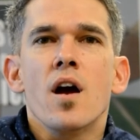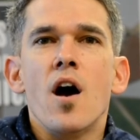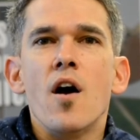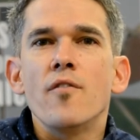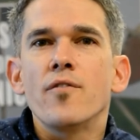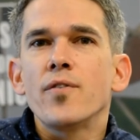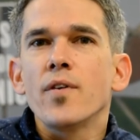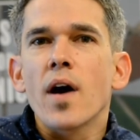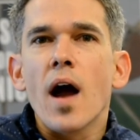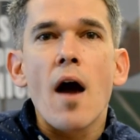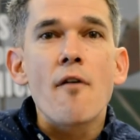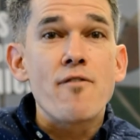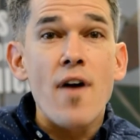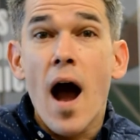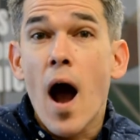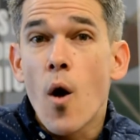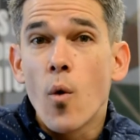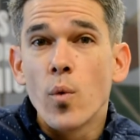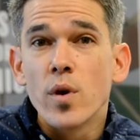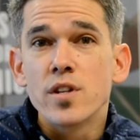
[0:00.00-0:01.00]
of
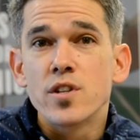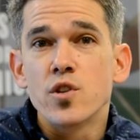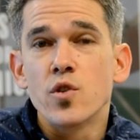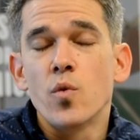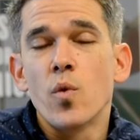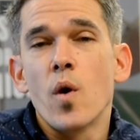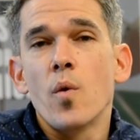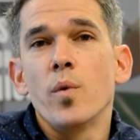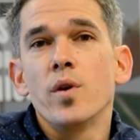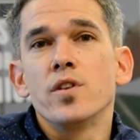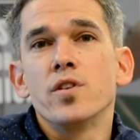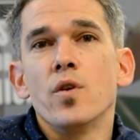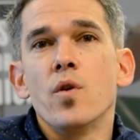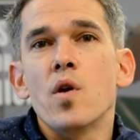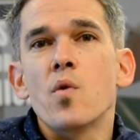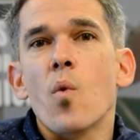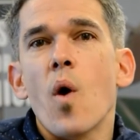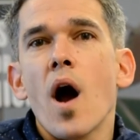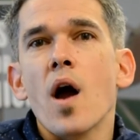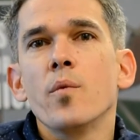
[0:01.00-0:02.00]
how we do what we do
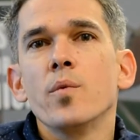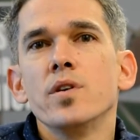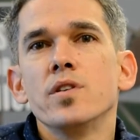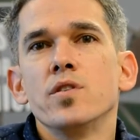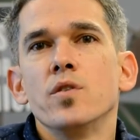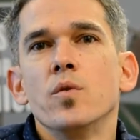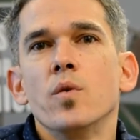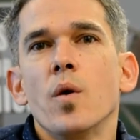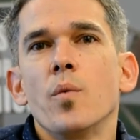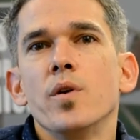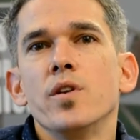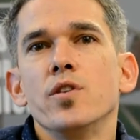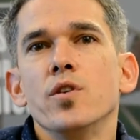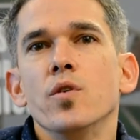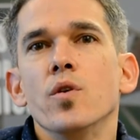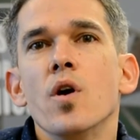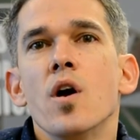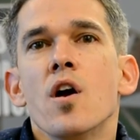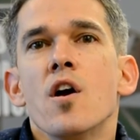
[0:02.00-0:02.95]
and why we do what we do.